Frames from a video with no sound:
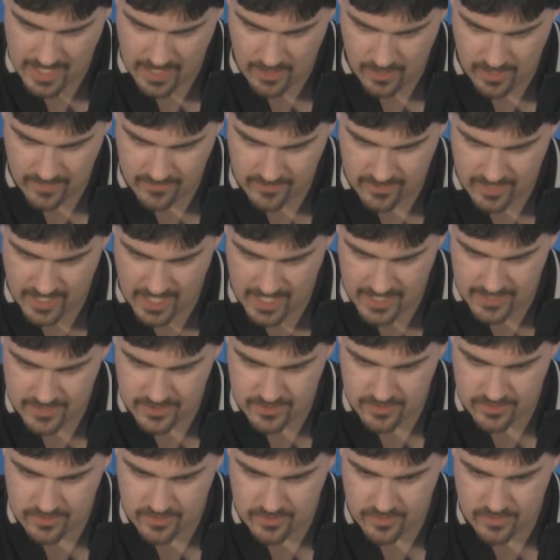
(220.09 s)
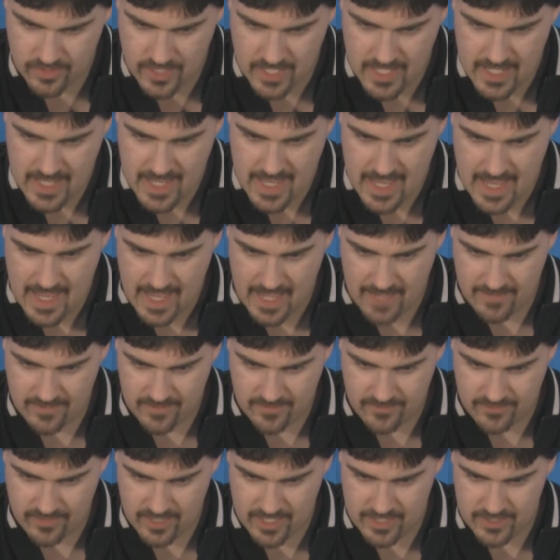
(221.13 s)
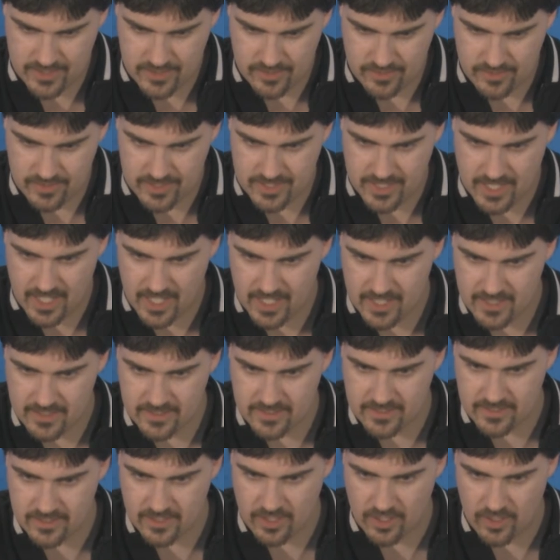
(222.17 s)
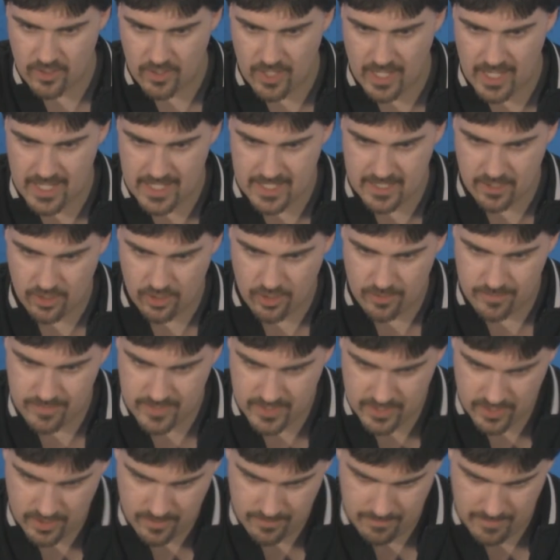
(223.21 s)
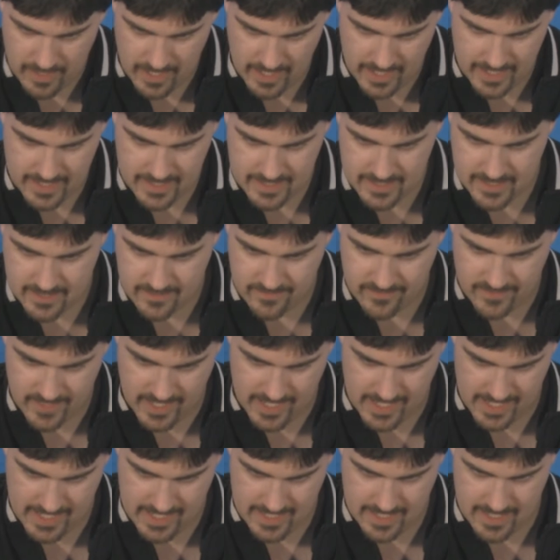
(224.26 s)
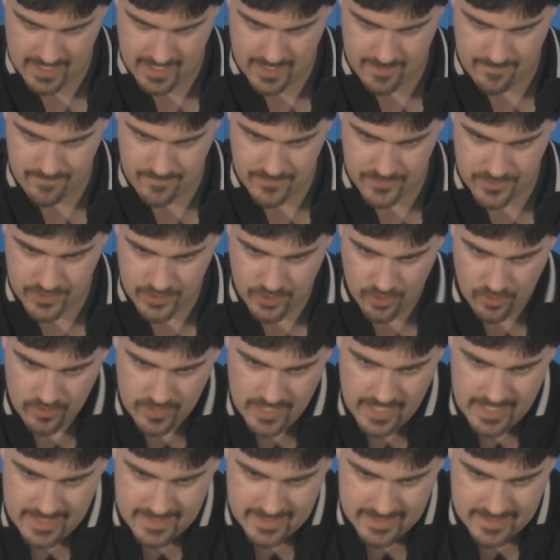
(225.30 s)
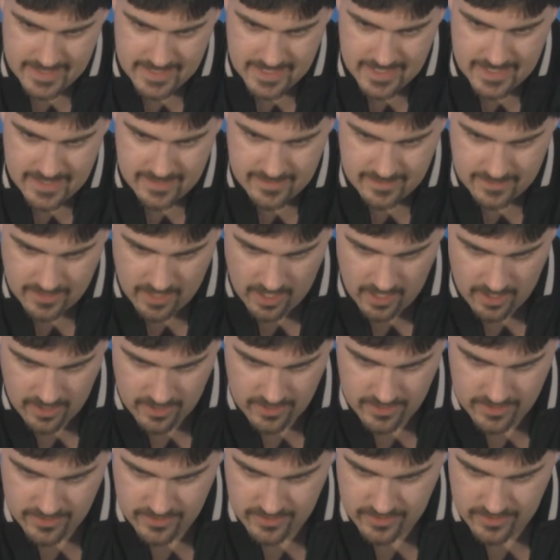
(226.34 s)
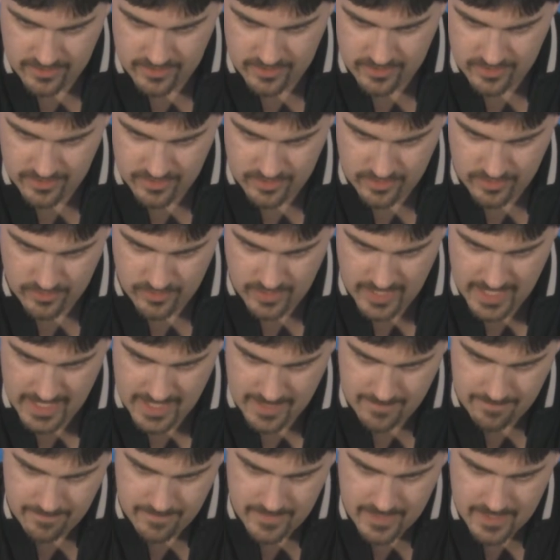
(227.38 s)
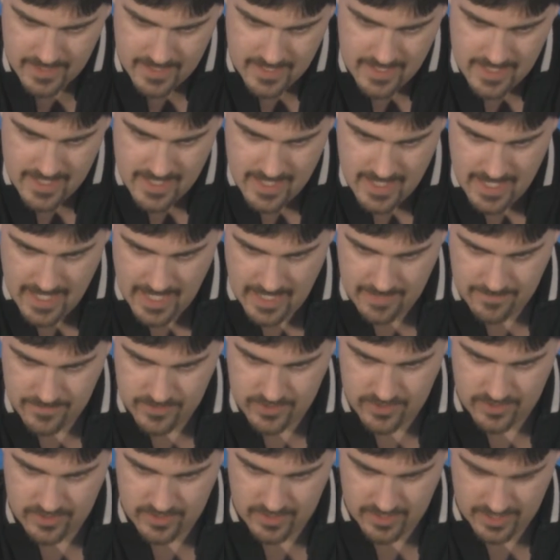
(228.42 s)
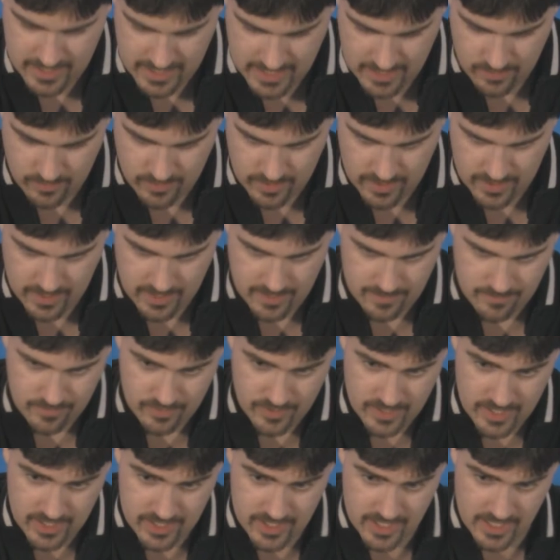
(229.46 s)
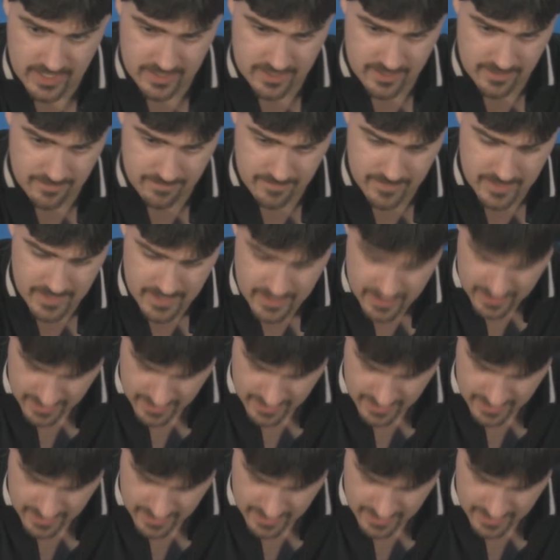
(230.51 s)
However, I do have a friend who does, so I hope you don't mind if I uh, donate these cards to him. I'm sure he will appreciate them.